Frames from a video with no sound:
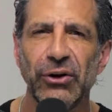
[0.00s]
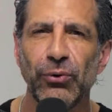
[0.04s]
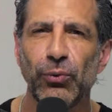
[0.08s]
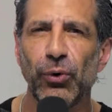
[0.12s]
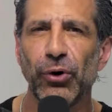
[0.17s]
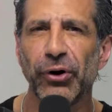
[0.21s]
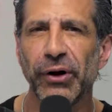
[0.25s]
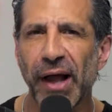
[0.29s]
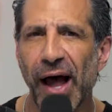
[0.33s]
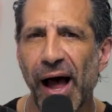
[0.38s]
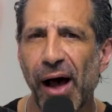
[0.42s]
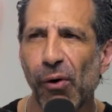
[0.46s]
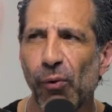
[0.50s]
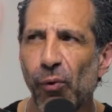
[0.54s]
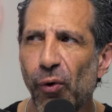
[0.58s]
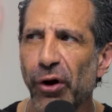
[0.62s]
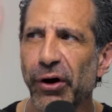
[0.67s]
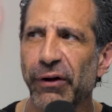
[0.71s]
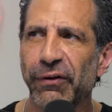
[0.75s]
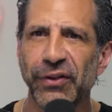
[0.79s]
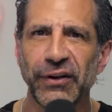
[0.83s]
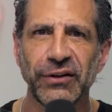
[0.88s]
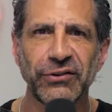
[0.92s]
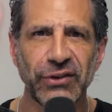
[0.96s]
We're not
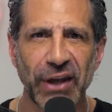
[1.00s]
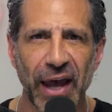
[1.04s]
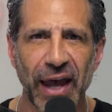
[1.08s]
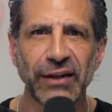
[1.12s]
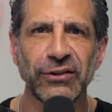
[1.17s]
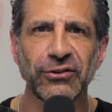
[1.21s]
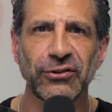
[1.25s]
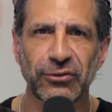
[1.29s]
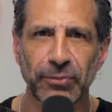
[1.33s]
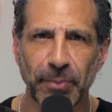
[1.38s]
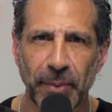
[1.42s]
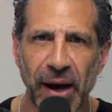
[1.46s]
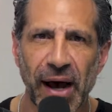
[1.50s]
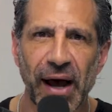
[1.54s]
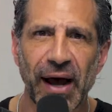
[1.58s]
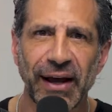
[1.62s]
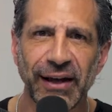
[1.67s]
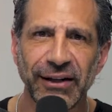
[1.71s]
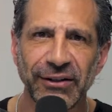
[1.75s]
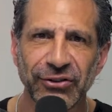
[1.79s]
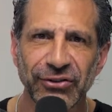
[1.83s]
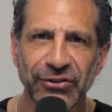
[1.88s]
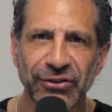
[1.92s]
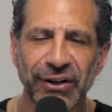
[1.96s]
one of the ten
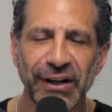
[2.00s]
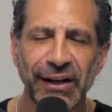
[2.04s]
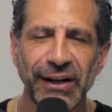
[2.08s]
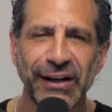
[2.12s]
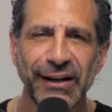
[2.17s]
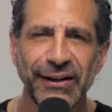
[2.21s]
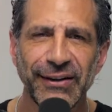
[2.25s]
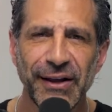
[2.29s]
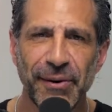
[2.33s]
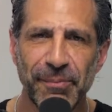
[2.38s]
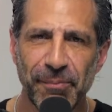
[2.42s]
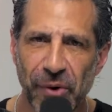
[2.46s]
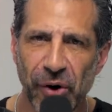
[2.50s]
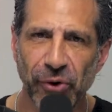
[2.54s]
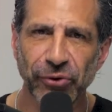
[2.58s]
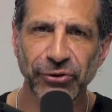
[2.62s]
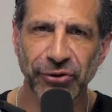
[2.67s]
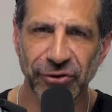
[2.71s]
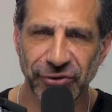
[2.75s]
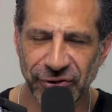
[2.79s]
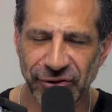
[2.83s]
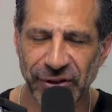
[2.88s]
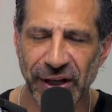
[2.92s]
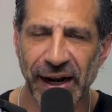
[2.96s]
spies that
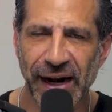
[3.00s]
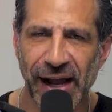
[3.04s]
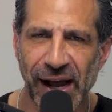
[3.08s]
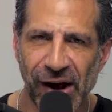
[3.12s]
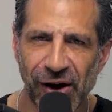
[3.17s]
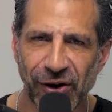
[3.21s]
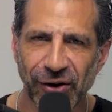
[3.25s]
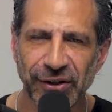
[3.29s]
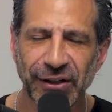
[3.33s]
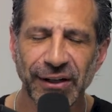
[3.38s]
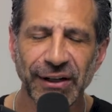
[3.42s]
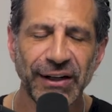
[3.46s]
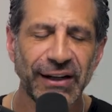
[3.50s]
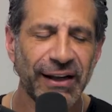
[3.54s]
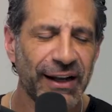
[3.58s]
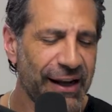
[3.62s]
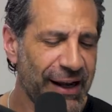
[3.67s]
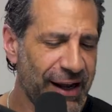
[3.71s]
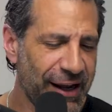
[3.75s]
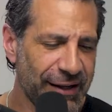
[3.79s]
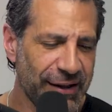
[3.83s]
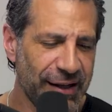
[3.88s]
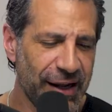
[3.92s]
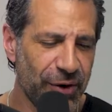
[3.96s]
Moses sent out,
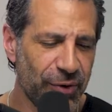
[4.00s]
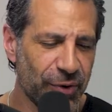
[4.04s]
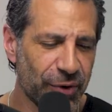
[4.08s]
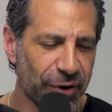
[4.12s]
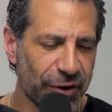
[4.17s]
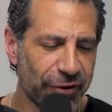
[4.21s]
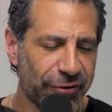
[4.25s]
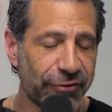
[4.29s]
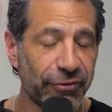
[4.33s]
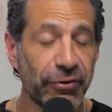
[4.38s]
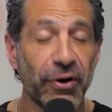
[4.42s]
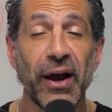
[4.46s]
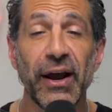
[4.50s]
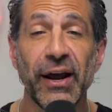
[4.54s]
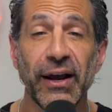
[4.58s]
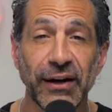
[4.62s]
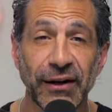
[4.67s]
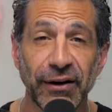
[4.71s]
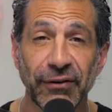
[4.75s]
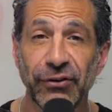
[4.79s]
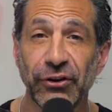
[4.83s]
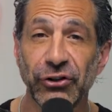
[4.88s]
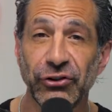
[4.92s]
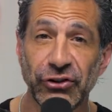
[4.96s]
and they were
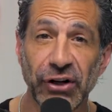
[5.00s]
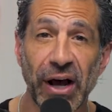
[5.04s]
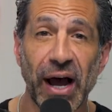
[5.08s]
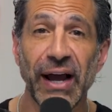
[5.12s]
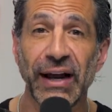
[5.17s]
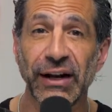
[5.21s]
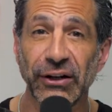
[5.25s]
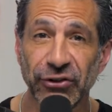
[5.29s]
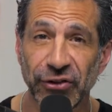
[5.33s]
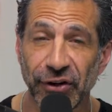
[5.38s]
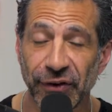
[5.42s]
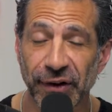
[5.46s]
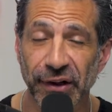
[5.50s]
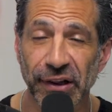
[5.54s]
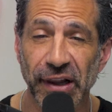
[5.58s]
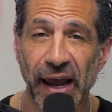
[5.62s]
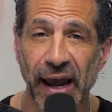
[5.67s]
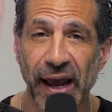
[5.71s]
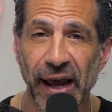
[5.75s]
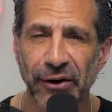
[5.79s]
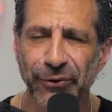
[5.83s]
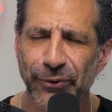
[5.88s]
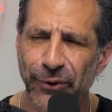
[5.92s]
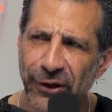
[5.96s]
afraid of the giants in the
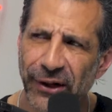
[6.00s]
land.